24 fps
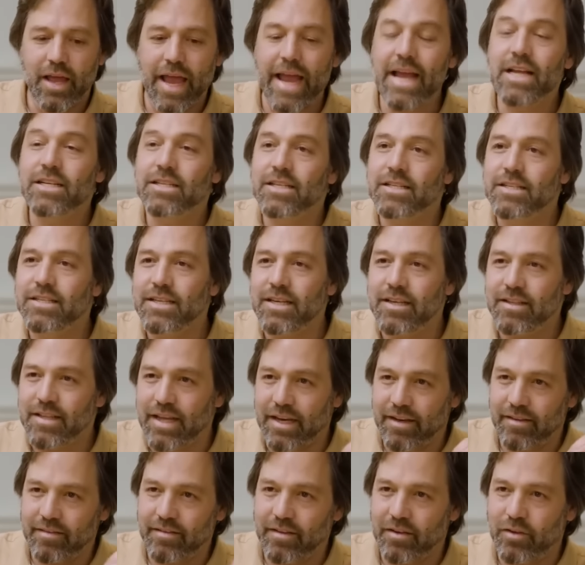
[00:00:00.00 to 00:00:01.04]
agency
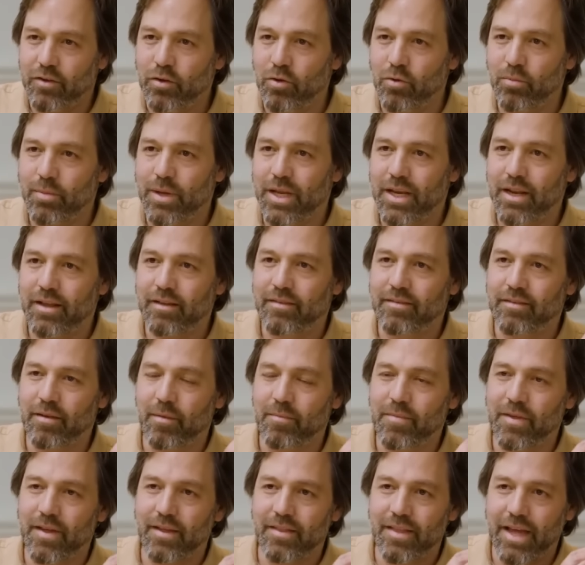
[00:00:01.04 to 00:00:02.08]
that isn't human is
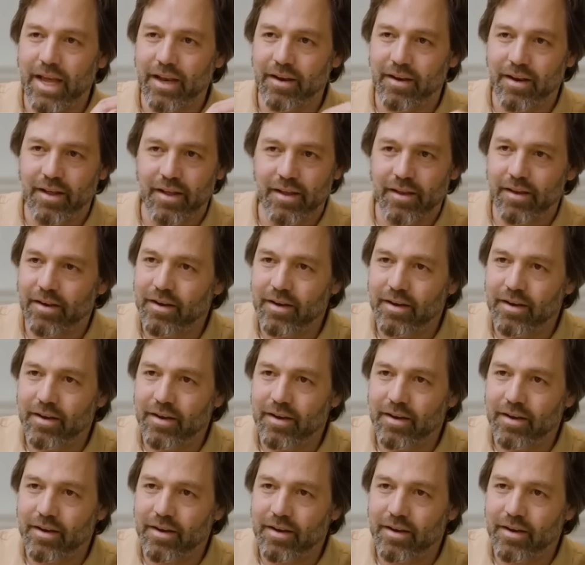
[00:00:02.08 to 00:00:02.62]
something that